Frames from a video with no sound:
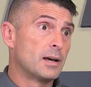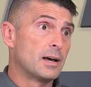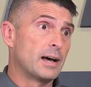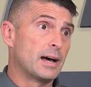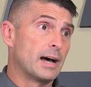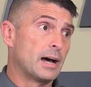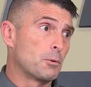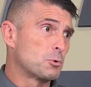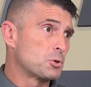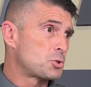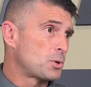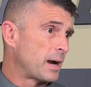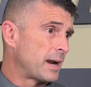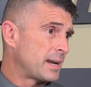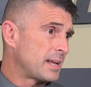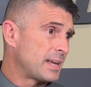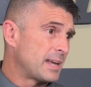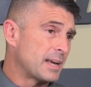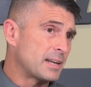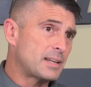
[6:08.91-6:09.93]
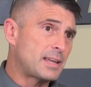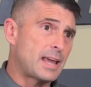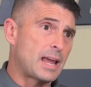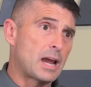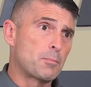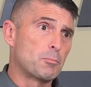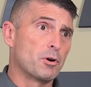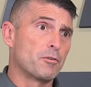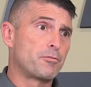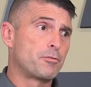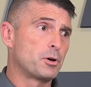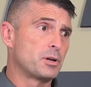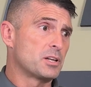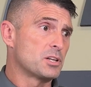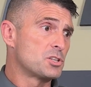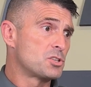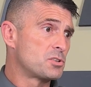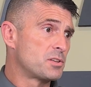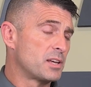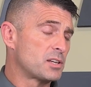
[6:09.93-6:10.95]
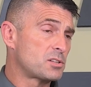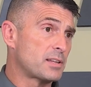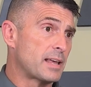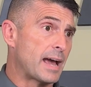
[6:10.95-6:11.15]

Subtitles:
We're trying to get camera footage, this,